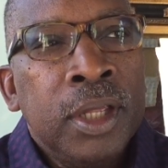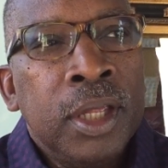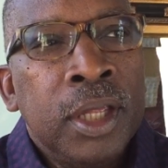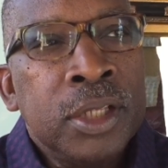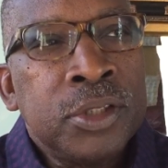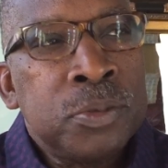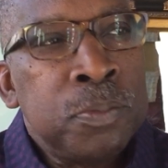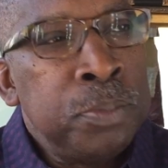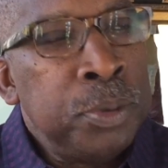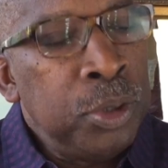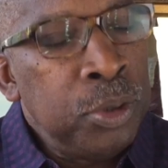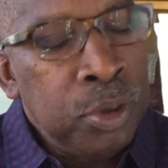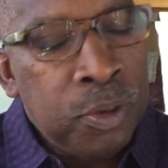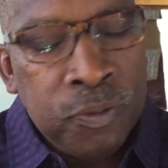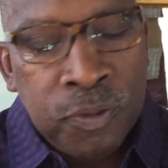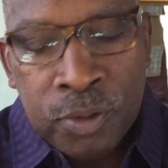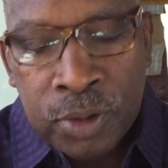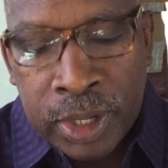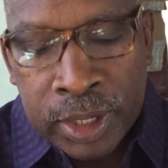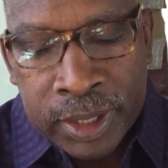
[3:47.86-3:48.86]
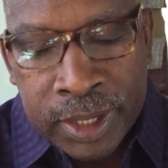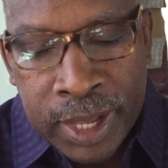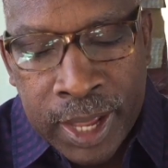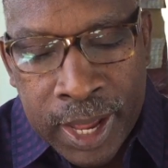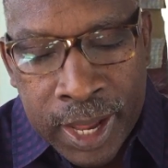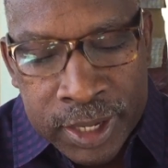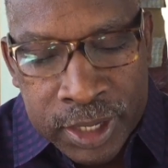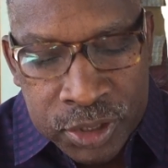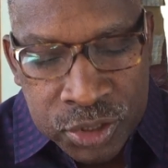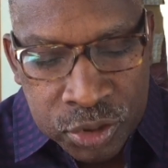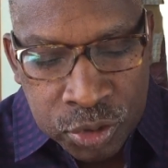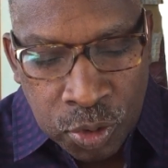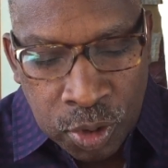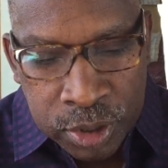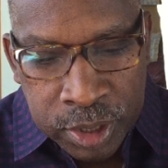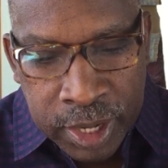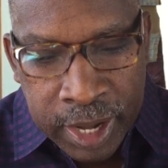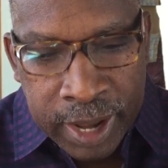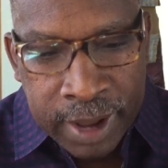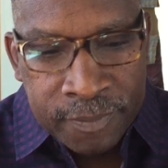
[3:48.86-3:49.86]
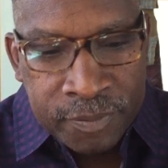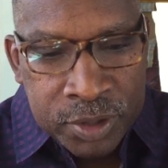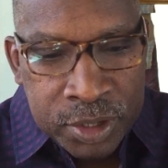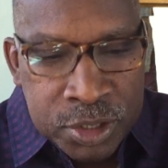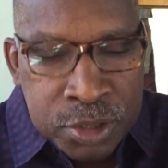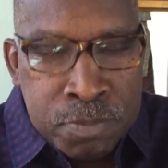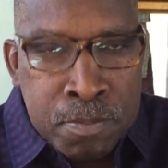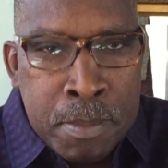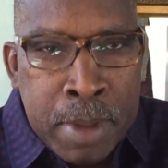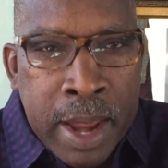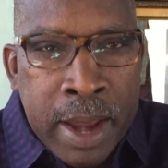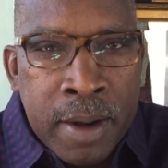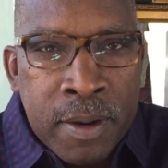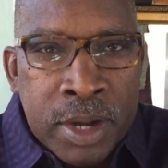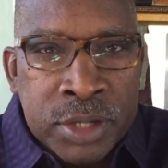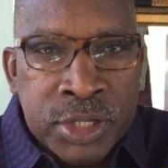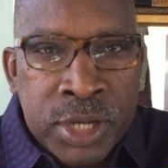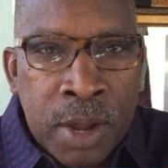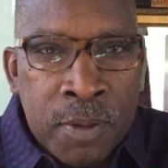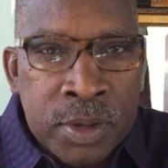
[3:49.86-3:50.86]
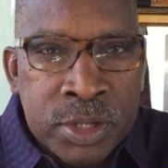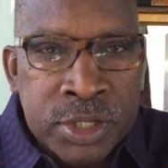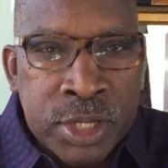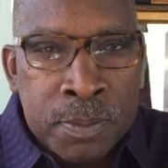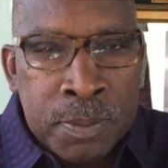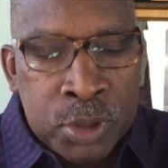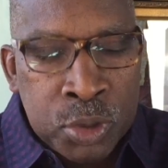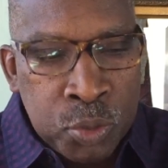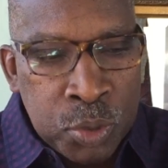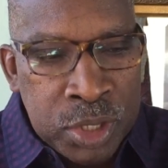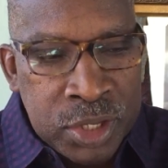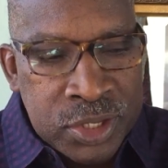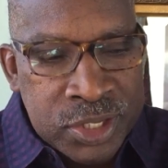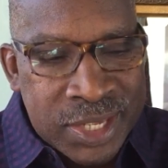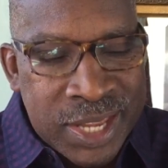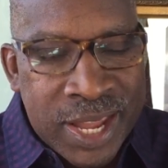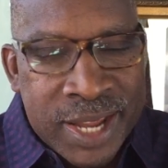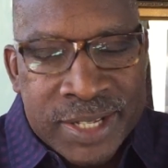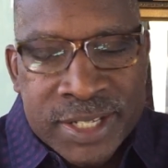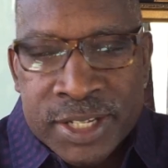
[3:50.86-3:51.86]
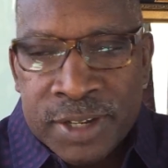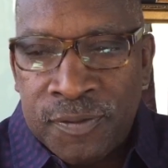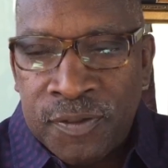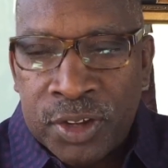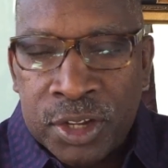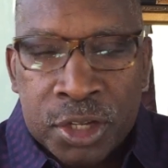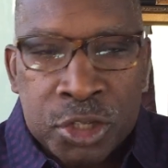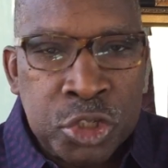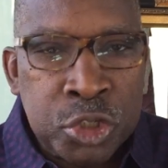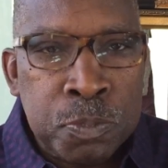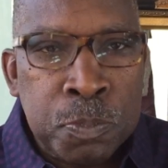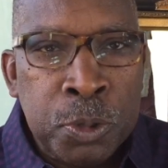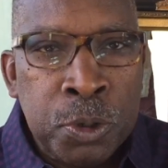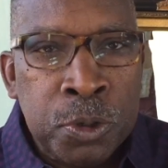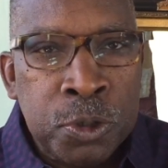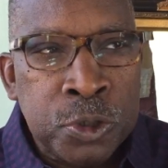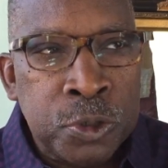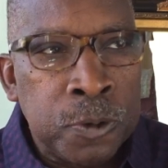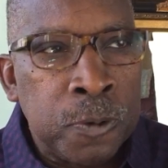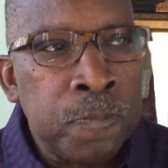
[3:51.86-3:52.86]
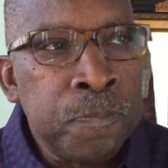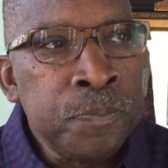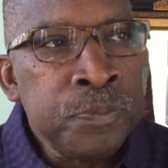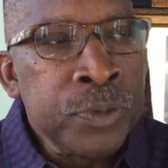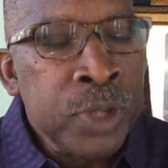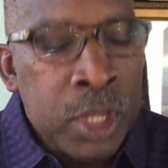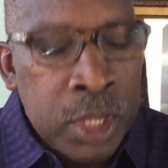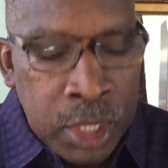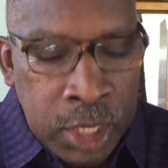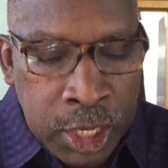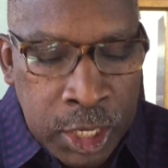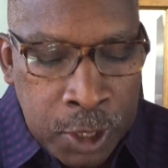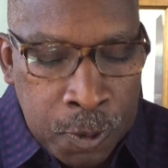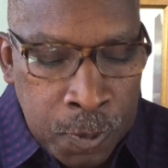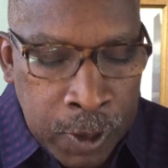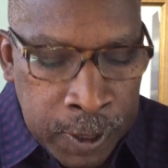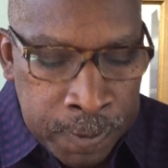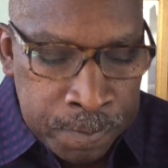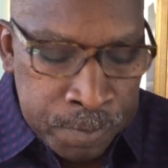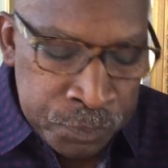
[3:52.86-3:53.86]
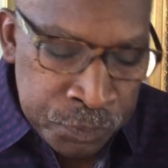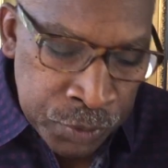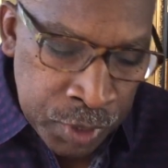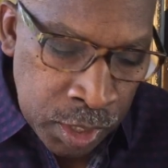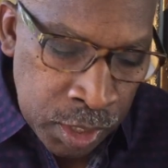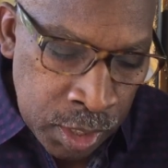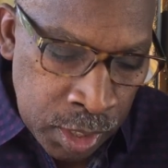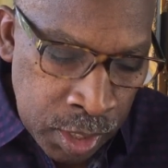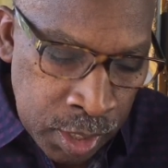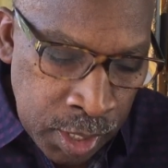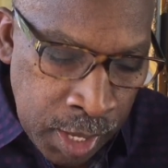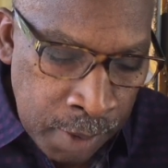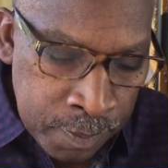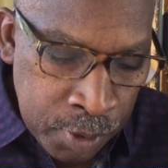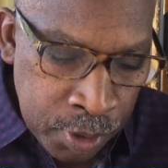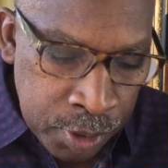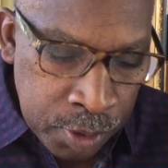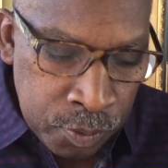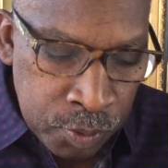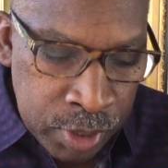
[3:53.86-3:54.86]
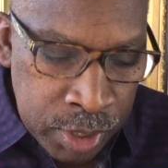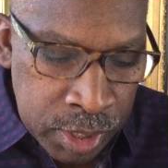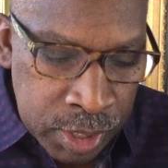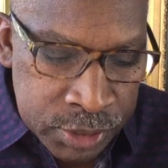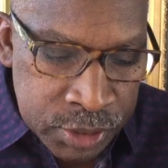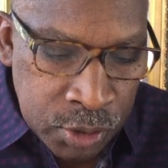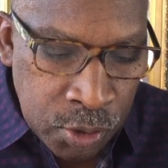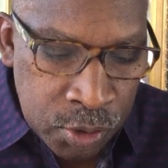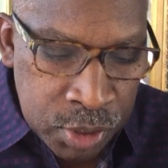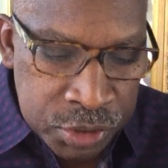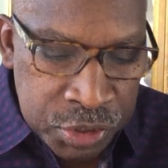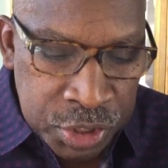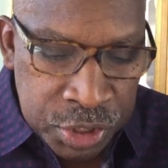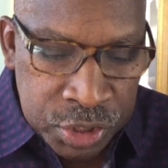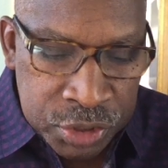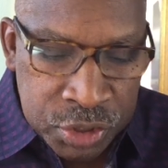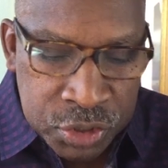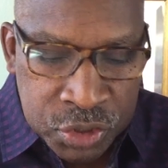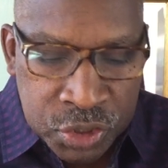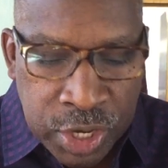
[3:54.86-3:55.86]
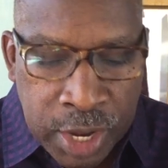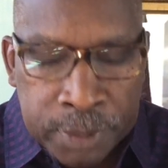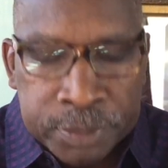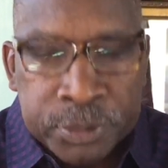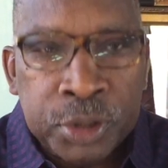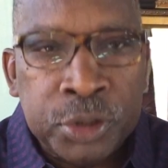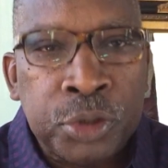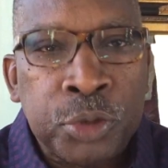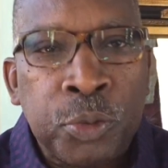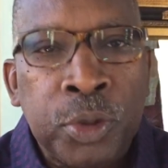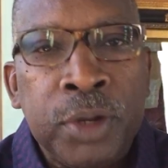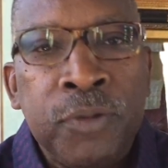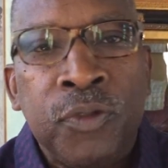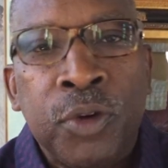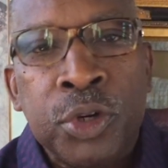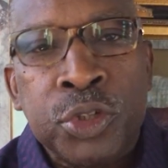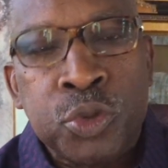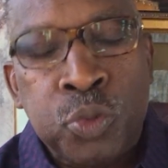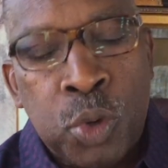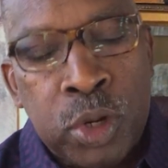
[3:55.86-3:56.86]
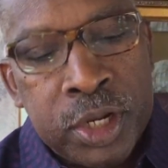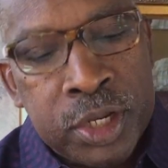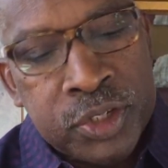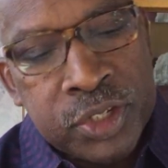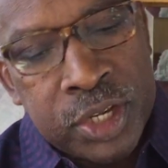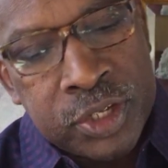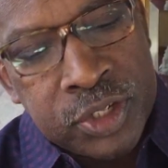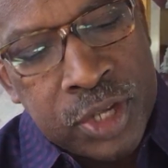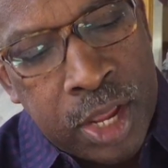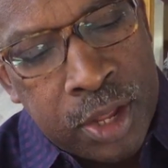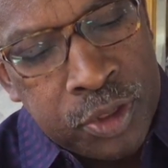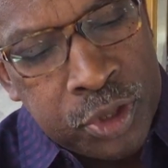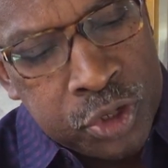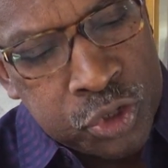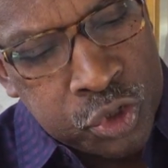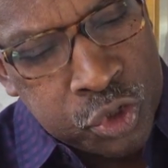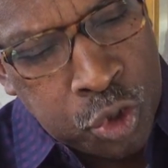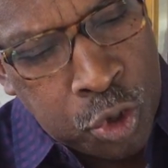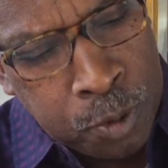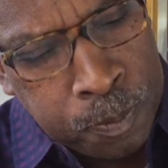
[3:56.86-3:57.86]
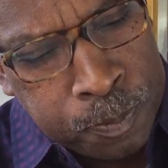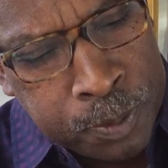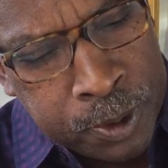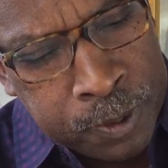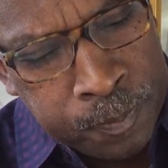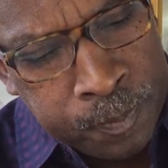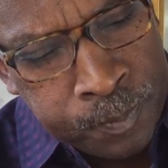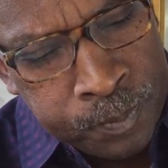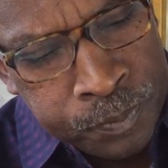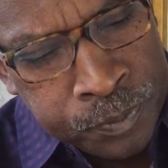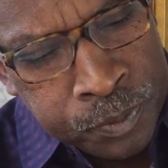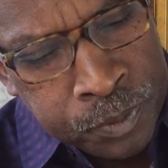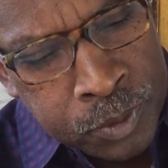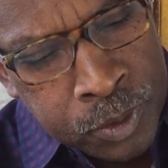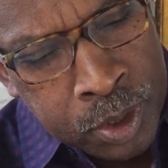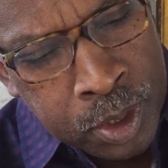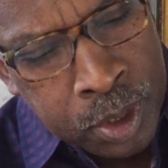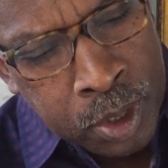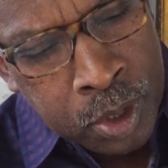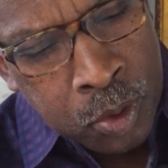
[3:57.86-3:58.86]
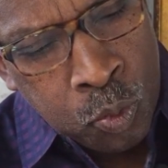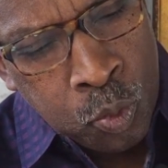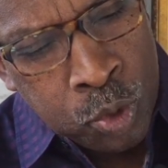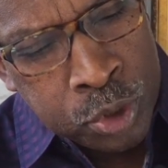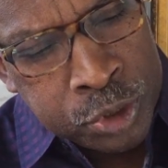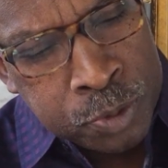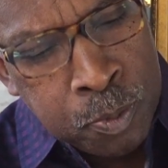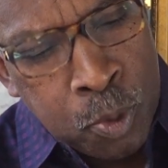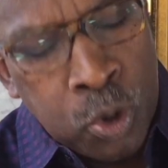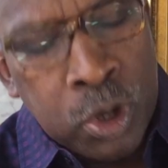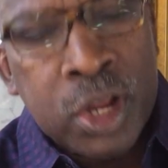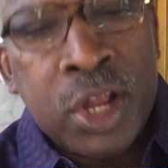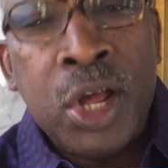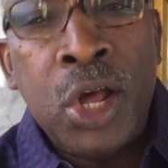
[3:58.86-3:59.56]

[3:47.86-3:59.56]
it's beautiful that God is starting to have this marriage, I would say, between scientific and spiritual. Anyway, I'm going to read, let's go to Genesis chapter 3, verse 1. It says, "Now the serpent was more